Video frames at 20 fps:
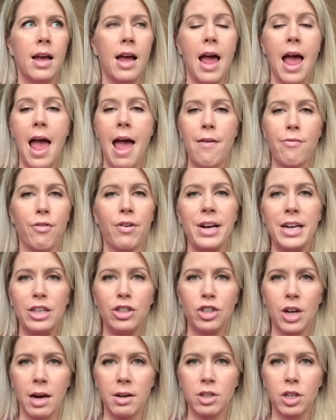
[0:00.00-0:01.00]
every
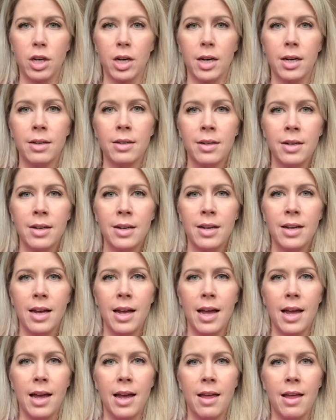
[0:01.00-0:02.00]
injector
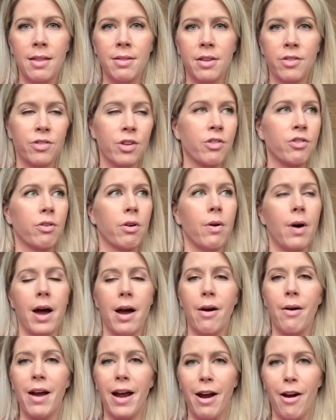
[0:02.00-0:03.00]
in the Central
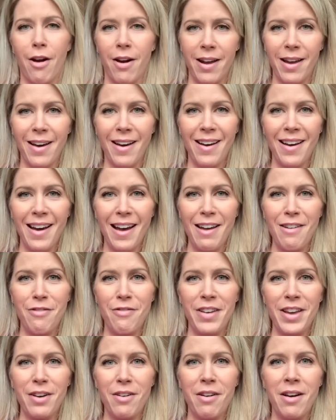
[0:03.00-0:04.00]
Ohio area, I
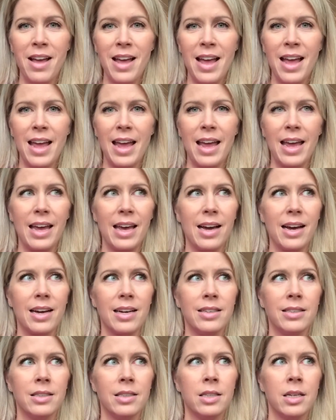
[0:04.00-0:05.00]
feel.
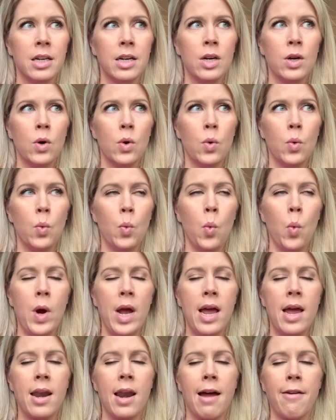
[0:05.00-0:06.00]
And
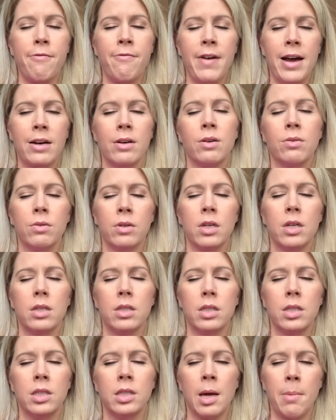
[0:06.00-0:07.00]
when I found
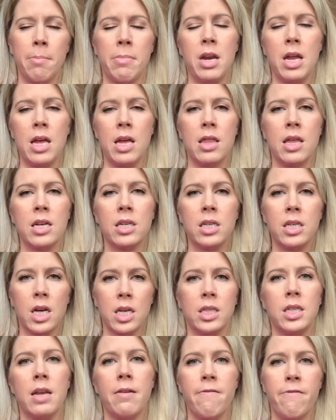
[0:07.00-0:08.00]
somebody that
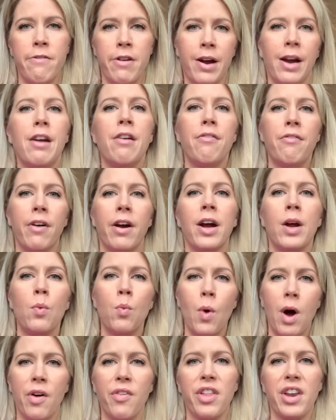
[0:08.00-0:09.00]
does it very, very
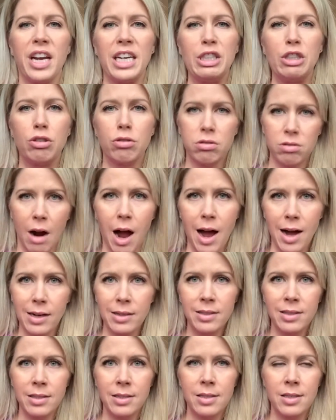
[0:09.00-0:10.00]
well that I
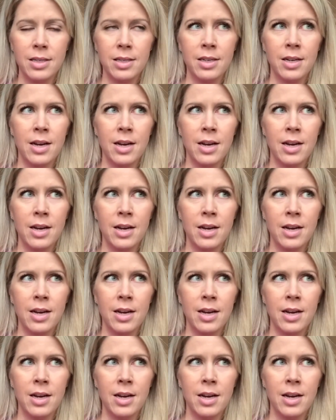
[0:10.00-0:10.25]
trust,